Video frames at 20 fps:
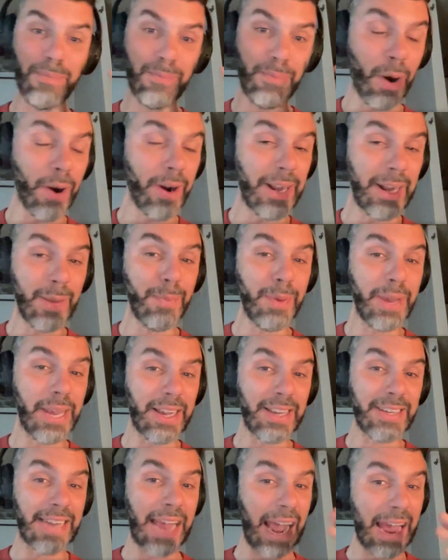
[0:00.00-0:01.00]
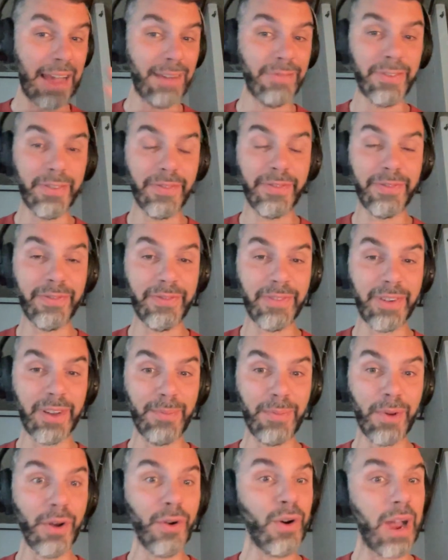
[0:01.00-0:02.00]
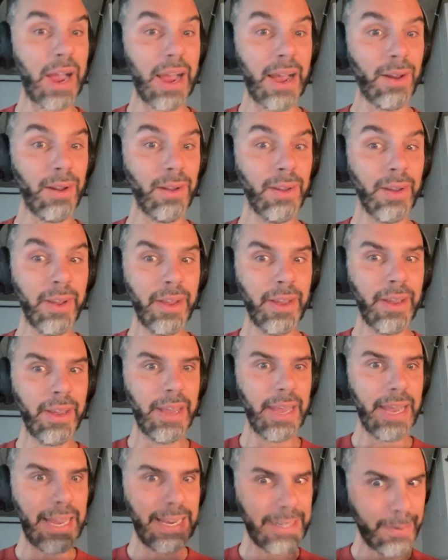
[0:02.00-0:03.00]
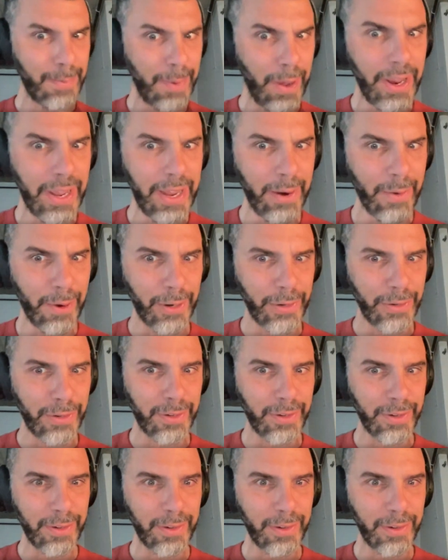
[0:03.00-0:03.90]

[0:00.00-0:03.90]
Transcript: partly because half of Mother Howl is about Icarus.